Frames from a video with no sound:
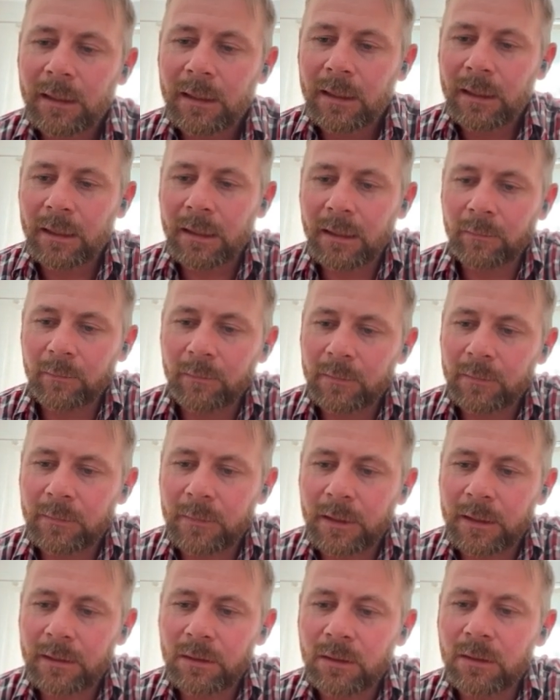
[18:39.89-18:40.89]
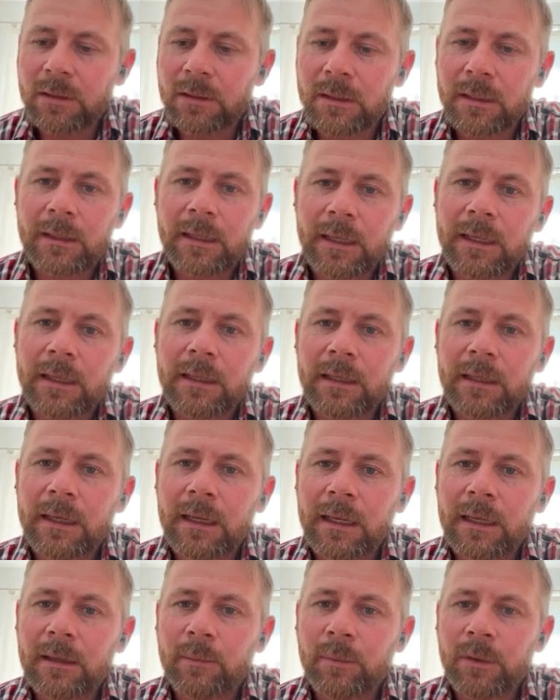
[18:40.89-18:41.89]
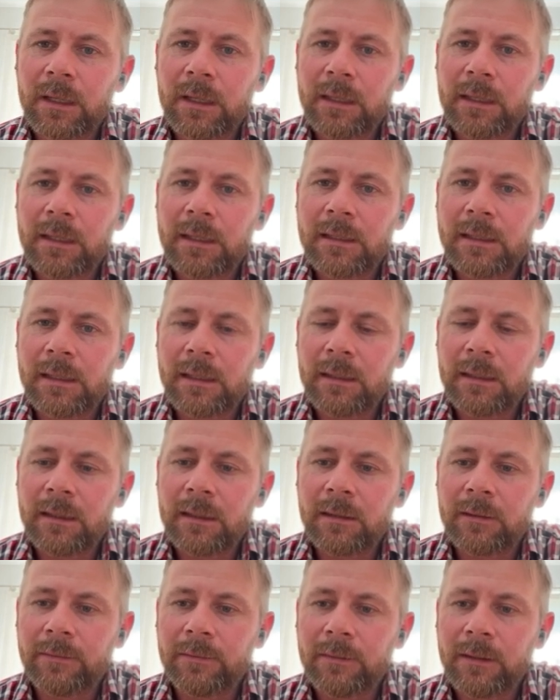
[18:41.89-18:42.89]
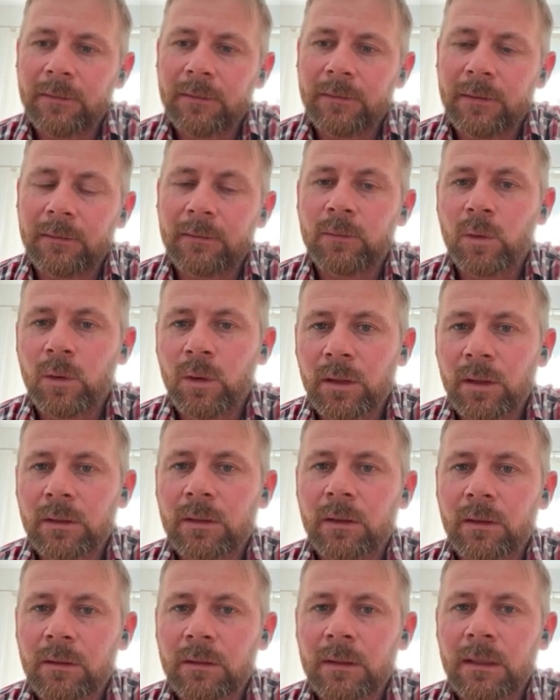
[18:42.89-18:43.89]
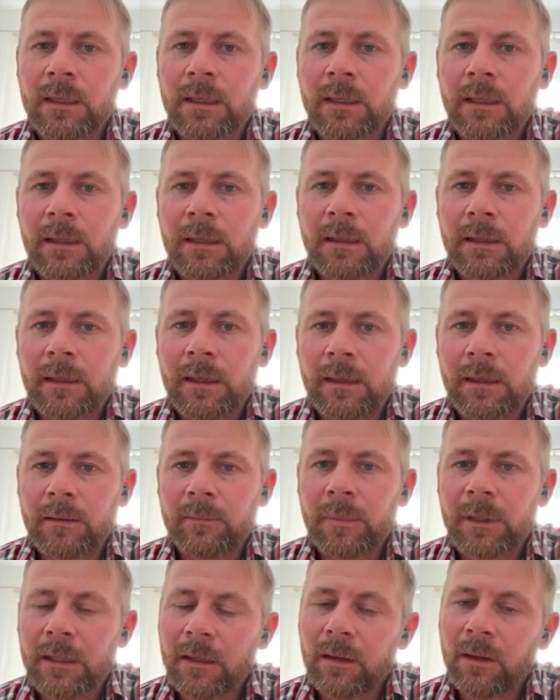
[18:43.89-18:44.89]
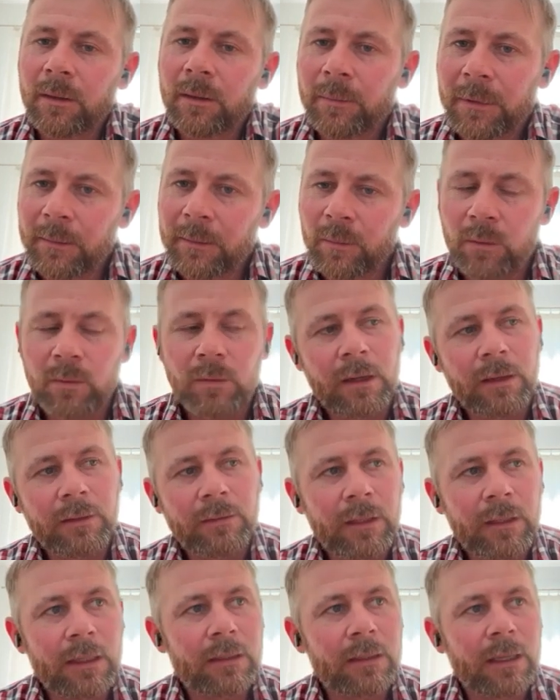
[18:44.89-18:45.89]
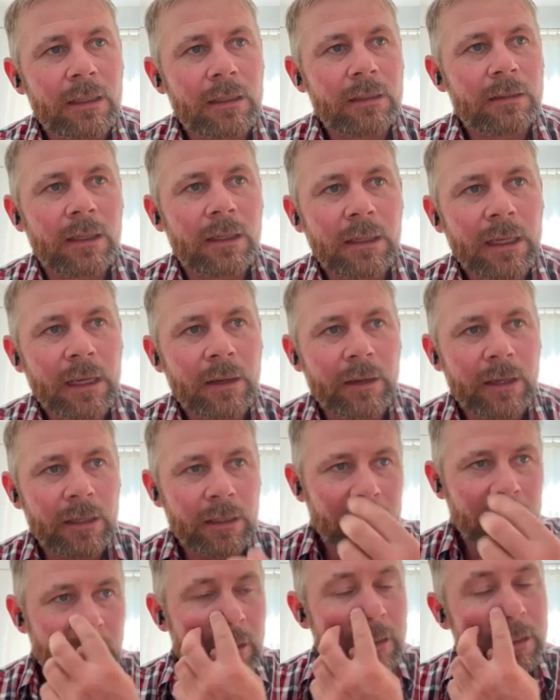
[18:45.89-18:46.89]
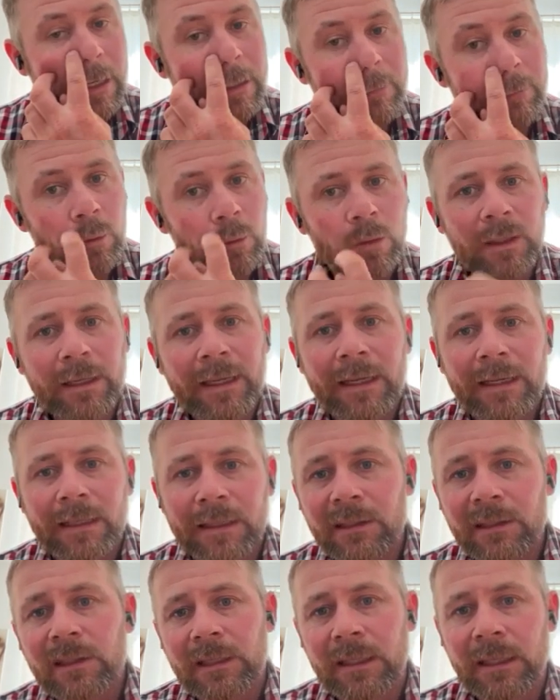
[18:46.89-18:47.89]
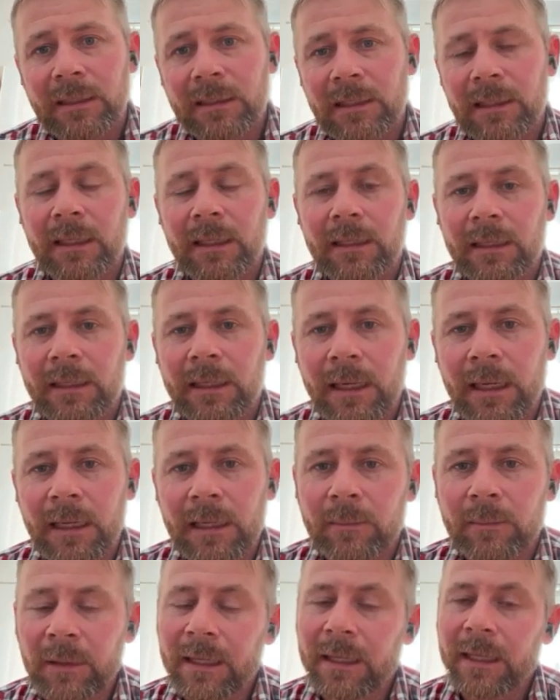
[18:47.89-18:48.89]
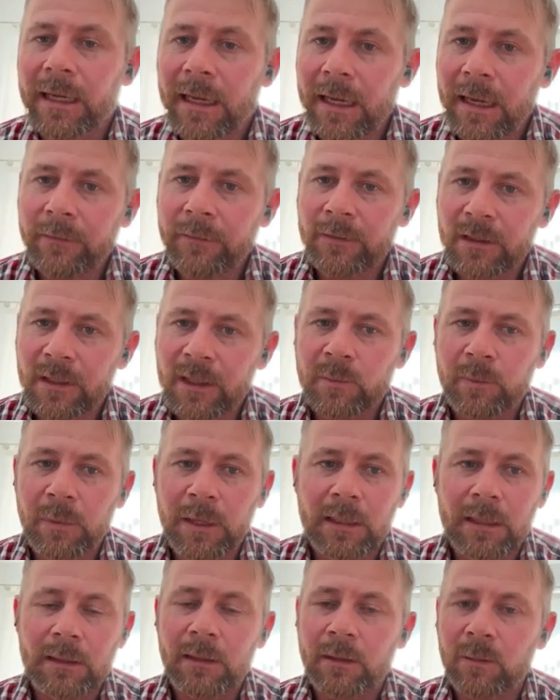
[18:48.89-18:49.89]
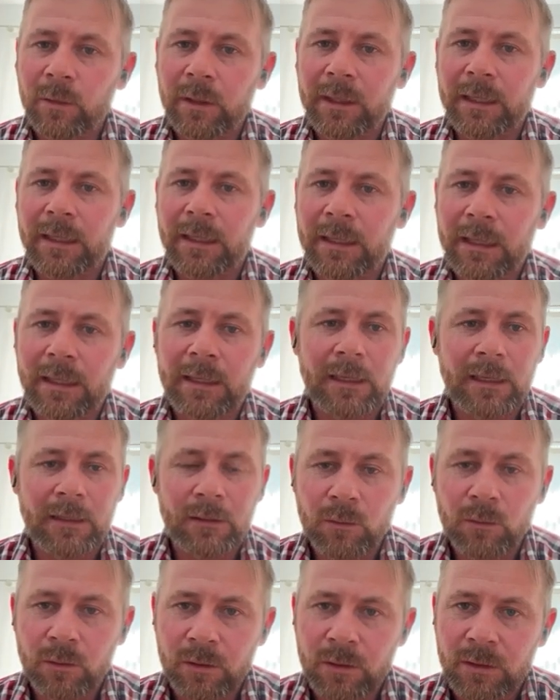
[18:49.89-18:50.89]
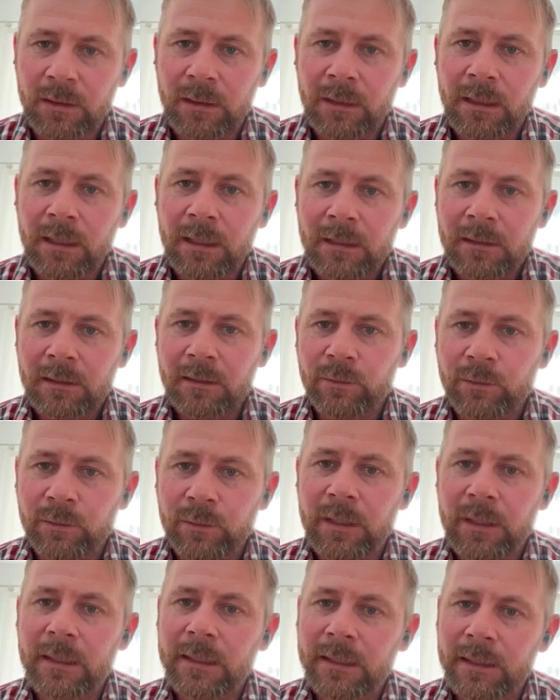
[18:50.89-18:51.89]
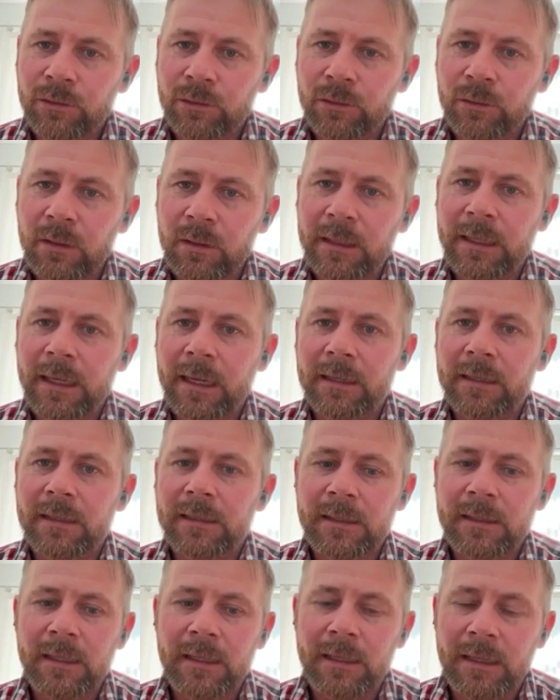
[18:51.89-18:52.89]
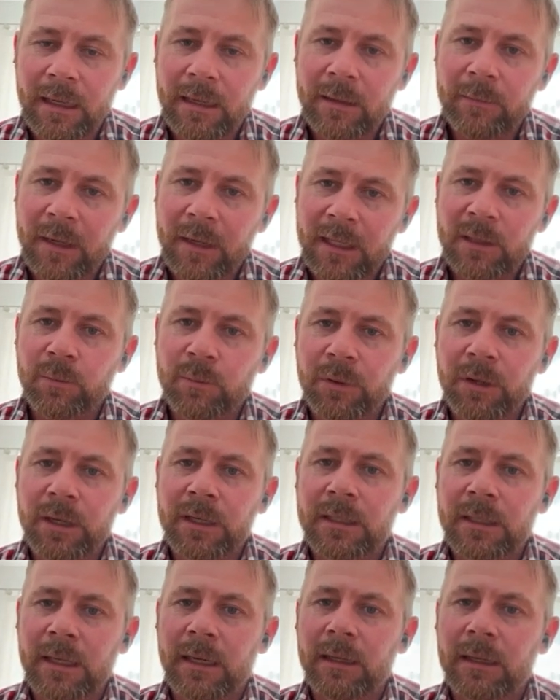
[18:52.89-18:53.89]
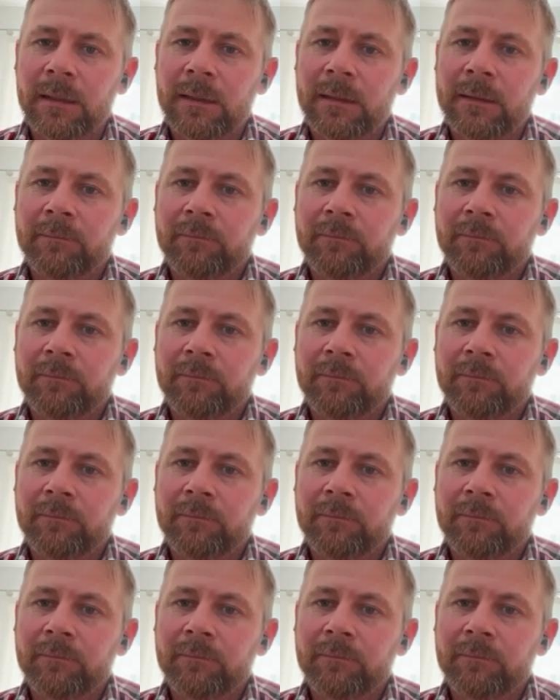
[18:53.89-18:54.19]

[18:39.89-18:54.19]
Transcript: And usually they get the canter pretty easy if you've worked on it. But a lot of people, I think they go out and go, I'm going to add more leg and a stick to get the canter, but they haven't spent a week getting that horse to really truly understand how much pressure